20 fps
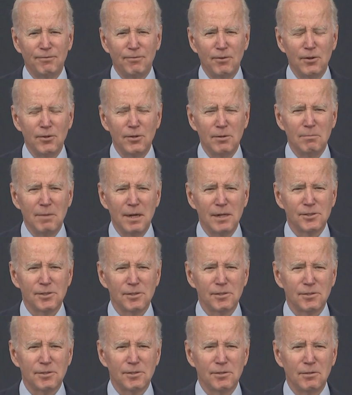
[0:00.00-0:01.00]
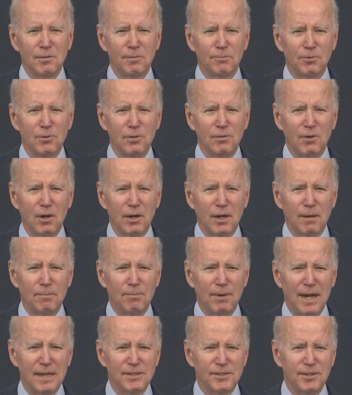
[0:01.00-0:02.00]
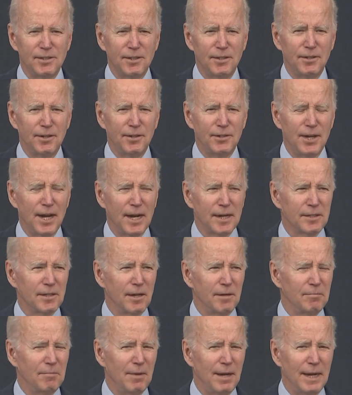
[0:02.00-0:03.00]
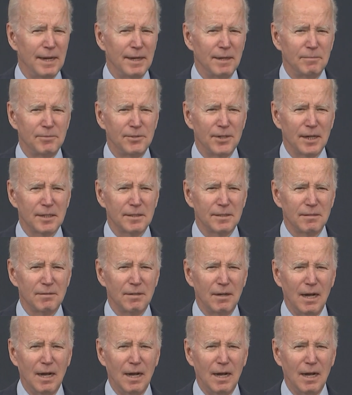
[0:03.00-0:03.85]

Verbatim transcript: further measures to improve our capacity to detect unmanned objective,